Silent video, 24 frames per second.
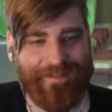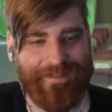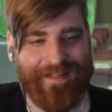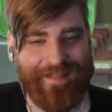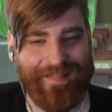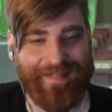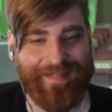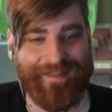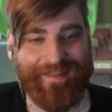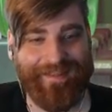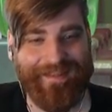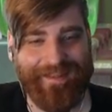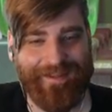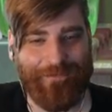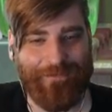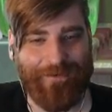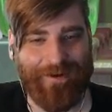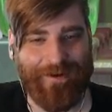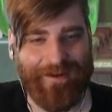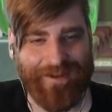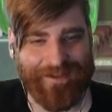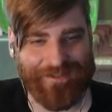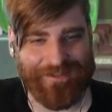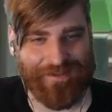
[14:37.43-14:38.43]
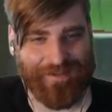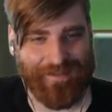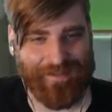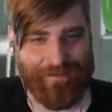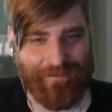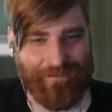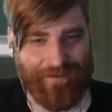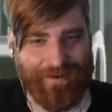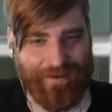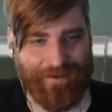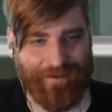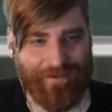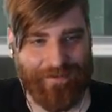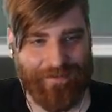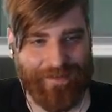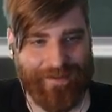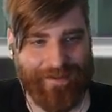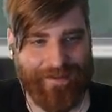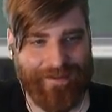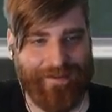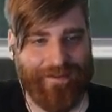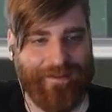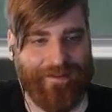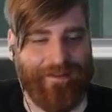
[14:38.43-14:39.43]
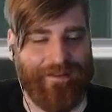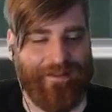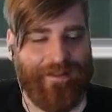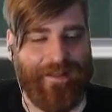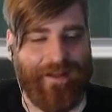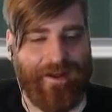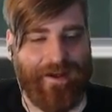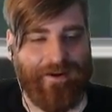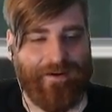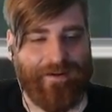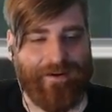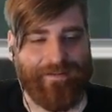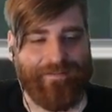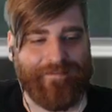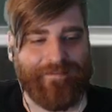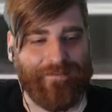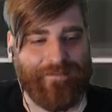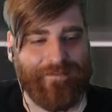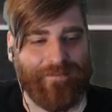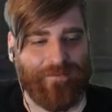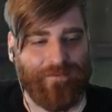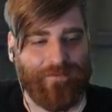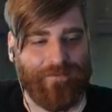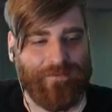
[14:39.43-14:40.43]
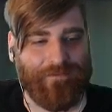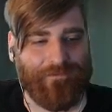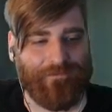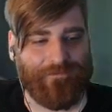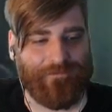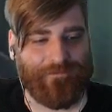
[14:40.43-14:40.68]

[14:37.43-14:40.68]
The watch, the one and only. Alright, so...